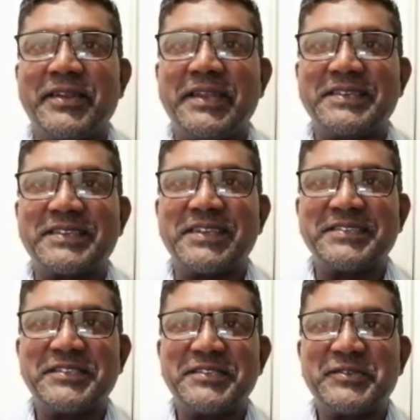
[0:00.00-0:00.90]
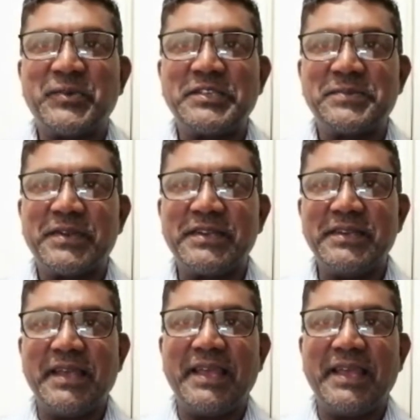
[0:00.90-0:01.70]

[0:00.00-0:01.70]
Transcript: Greetings, Christchurch Queensborough,